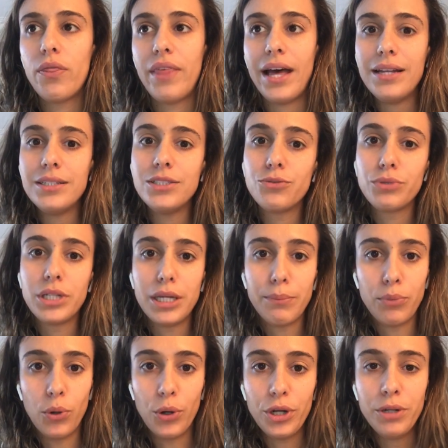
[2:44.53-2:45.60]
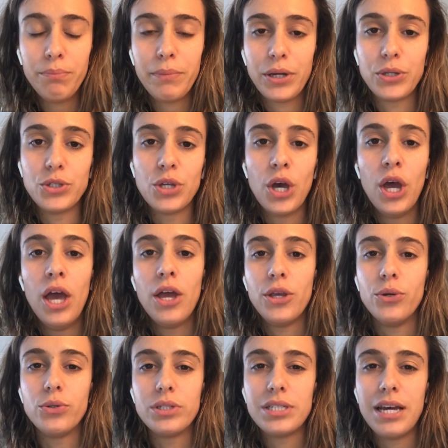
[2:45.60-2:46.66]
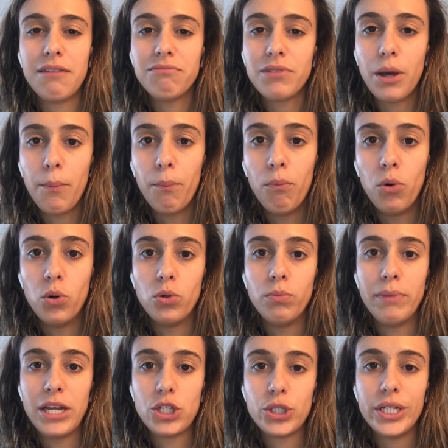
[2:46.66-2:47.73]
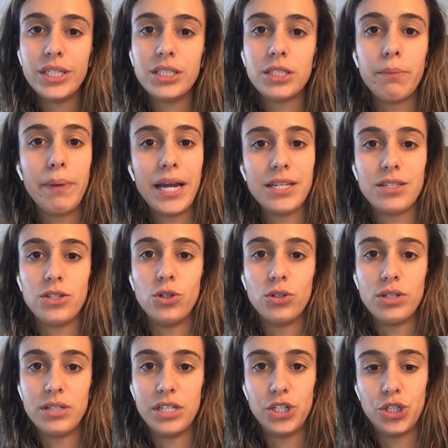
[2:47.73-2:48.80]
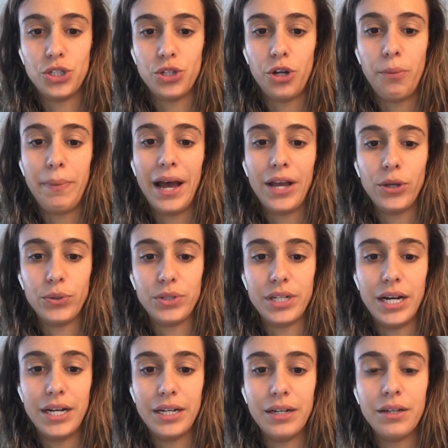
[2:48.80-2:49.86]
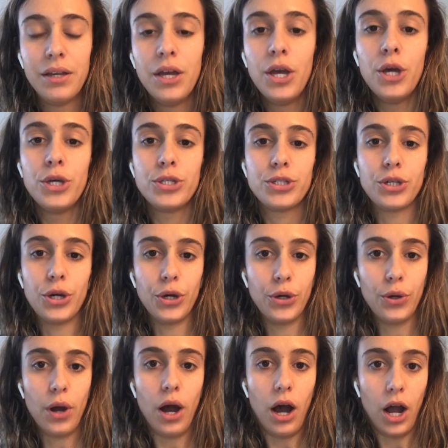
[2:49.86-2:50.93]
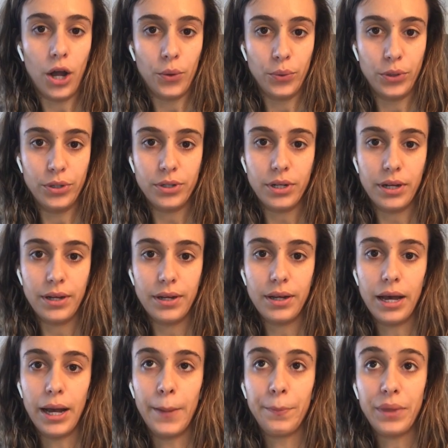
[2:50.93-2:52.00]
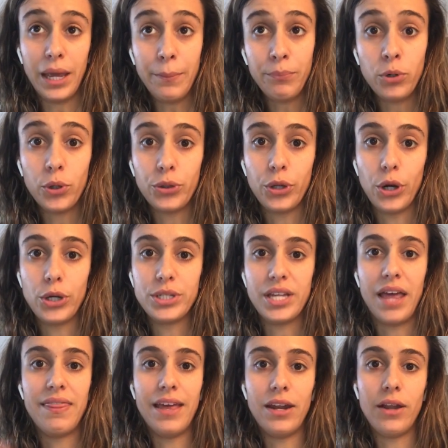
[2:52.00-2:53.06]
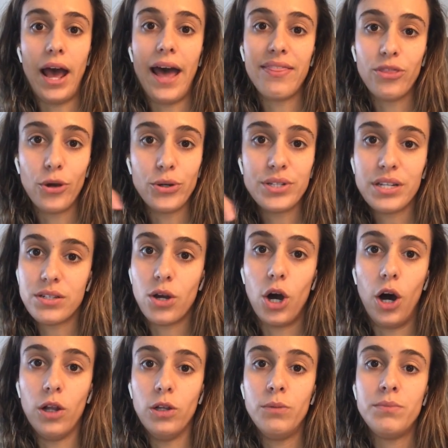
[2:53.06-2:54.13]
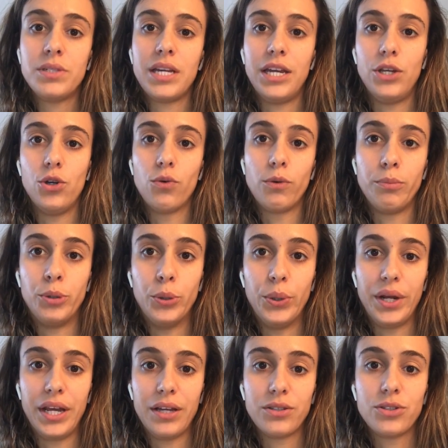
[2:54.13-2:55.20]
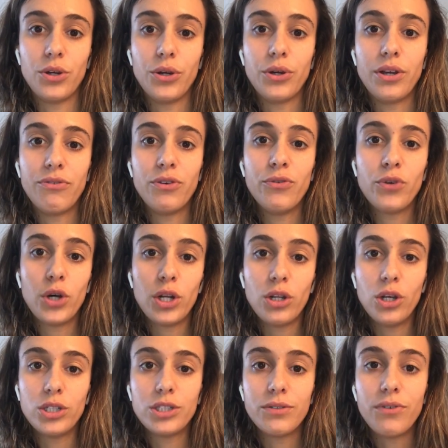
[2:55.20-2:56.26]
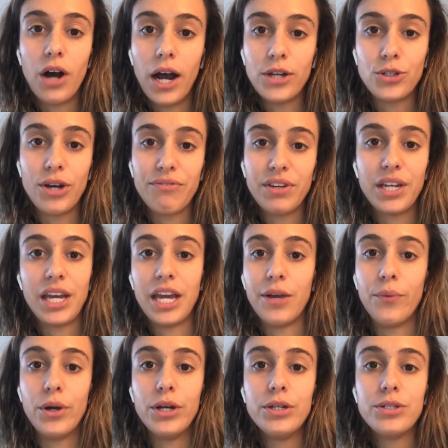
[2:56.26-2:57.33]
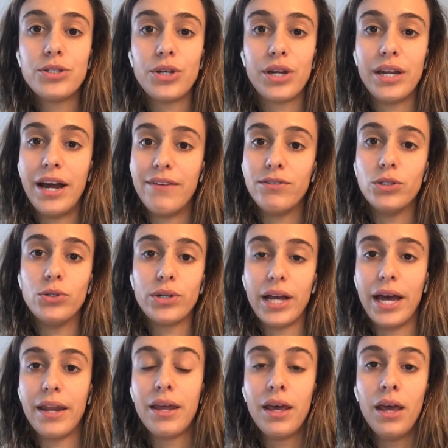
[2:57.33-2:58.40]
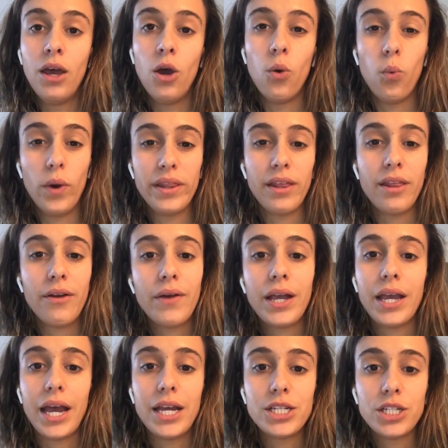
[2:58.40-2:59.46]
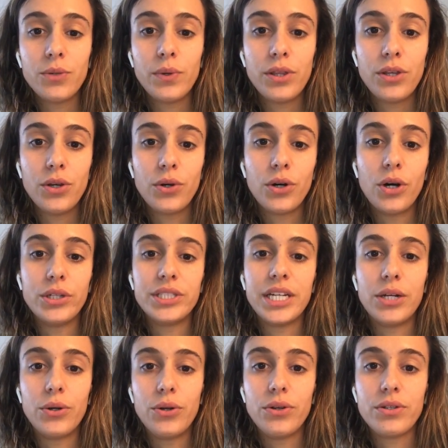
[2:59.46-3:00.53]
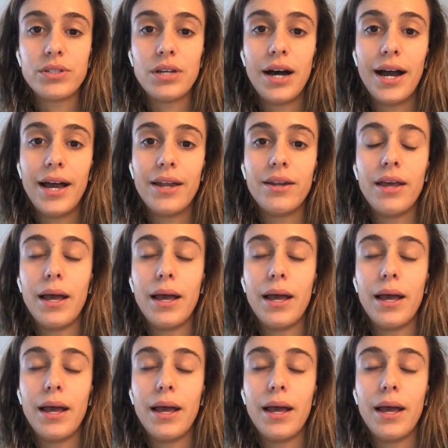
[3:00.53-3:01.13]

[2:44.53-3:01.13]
that is really important because you'll just have more metrics to base your decisions on about your data. So I would import those and then add those as columns in your reporting. So if you've got lots of high traffic keywords, you can have a look at whether they're engaging with your content on your site,